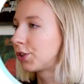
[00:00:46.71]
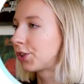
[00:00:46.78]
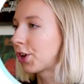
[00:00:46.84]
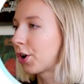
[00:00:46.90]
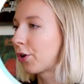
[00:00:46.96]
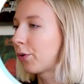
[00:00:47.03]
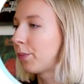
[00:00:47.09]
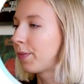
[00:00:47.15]

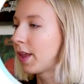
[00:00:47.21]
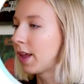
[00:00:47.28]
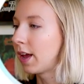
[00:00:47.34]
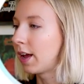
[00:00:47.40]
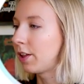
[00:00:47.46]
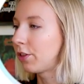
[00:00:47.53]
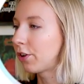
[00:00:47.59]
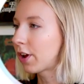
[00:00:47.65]
So
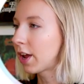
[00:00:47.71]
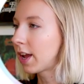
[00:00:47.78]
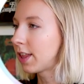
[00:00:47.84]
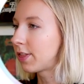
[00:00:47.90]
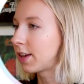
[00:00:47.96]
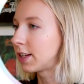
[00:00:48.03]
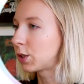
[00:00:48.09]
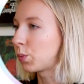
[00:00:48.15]
in looking
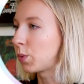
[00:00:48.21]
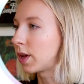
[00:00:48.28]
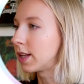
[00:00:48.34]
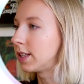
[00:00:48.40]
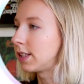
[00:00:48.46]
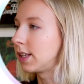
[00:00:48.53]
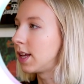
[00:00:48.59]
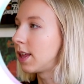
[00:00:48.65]
at this, we
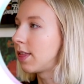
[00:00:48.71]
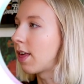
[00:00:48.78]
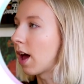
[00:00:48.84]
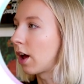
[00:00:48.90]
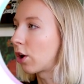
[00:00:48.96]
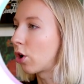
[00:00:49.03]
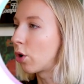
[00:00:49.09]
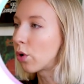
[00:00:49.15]
can see
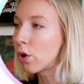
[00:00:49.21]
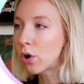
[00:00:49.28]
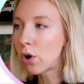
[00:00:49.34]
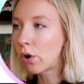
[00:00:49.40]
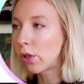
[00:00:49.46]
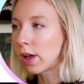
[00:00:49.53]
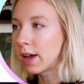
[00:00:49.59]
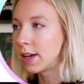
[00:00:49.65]
that
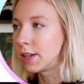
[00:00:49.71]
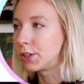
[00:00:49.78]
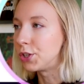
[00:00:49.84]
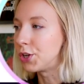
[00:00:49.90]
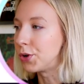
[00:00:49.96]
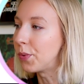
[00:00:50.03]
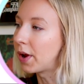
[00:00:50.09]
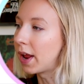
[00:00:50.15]
Coca-Cola is
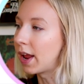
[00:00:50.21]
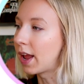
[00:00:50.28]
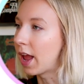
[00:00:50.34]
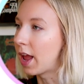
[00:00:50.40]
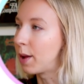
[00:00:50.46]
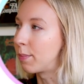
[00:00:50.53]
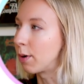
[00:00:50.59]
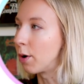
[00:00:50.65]
doing
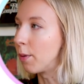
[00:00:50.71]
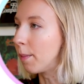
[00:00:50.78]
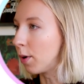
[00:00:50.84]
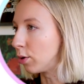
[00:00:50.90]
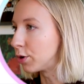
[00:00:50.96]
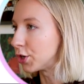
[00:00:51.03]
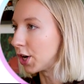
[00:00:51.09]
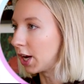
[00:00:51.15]
a
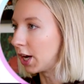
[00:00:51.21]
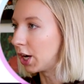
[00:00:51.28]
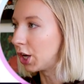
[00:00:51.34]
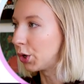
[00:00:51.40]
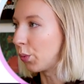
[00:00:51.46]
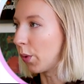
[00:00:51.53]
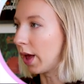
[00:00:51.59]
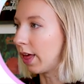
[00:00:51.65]

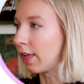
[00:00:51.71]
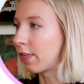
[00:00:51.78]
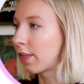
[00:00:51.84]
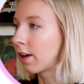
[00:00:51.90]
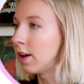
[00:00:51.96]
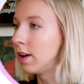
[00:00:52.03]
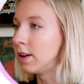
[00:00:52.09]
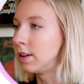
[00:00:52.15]
promotion with
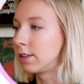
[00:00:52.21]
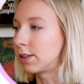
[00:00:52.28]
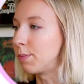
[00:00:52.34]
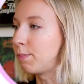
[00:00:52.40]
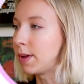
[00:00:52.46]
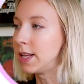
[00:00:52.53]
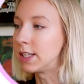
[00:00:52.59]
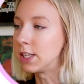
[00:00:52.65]

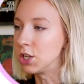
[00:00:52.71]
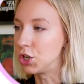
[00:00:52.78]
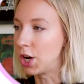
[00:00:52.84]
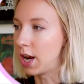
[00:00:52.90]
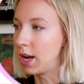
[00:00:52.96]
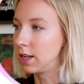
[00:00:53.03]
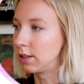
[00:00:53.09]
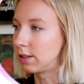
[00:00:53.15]
some pizza
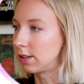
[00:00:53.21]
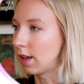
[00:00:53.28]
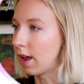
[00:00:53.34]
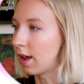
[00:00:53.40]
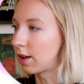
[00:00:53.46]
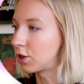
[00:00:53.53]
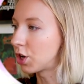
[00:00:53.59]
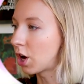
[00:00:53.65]
chains
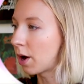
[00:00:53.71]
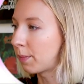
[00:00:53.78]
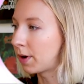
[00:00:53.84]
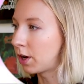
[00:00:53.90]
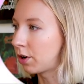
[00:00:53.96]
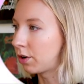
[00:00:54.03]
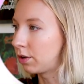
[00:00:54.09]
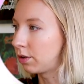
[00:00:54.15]
like
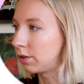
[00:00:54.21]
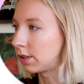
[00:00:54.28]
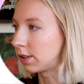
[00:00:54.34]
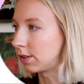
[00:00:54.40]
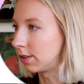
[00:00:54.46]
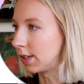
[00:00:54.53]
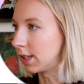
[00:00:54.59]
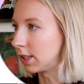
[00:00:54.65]
Domino's,
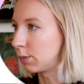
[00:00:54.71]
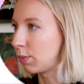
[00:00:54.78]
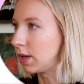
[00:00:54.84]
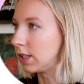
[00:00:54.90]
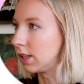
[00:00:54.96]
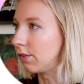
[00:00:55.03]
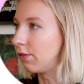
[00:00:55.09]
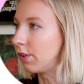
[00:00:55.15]
says
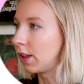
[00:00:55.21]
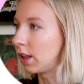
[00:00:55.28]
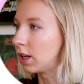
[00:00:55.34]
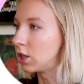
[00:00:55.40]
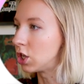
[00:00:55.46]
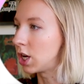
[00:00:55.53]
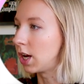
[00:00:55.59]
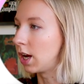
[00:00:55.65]
Pizza
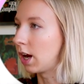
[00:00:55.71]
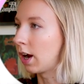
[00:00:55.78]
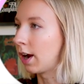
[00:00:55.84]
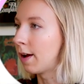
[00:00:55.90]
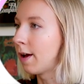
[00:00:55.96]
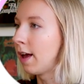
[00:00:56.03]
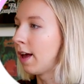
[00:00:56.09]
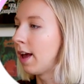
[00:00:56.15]
Village
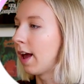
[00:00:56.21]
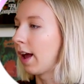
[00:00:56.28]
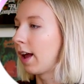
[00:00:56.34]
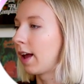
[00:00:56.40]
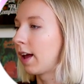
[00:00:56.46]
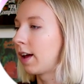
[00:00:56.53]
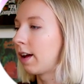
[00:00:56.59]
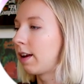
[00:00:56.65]
here.
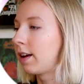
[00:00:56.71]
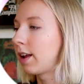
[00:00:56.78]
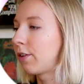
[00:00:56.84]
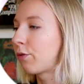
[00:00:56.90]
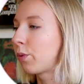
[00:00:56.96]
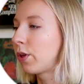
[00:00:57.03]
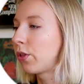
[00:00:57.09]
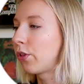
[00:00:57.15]
And
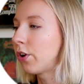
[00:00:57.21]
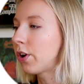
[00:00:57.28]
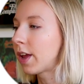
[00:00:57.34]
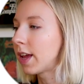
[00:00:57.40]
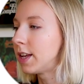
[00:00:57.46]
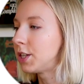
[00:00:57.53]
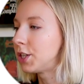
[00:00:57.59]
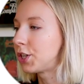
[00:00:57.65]
if we look
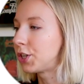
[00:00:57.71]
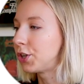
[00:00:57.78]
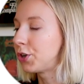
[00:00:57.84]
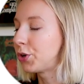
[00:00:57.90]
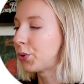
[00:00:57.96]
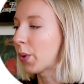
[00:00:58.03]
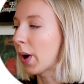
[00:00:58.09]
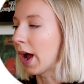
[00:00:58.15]

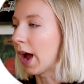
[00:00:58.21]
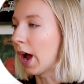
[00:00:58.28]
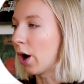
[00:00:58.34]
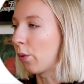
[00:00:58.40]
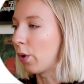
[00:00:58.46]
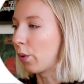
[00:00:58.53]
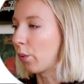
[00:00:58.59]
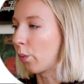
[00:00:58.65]
into
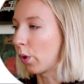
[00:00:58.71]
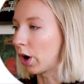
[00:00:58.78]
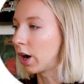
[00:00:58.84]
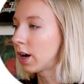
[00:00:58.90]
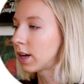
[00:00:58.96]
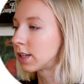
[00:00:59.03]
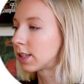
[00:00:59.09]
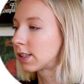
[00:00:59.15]
how it
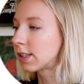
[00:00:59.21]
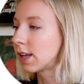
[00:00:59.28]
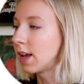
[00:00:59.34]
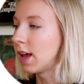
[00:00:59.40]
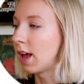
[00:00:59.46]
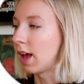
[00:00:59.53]
works,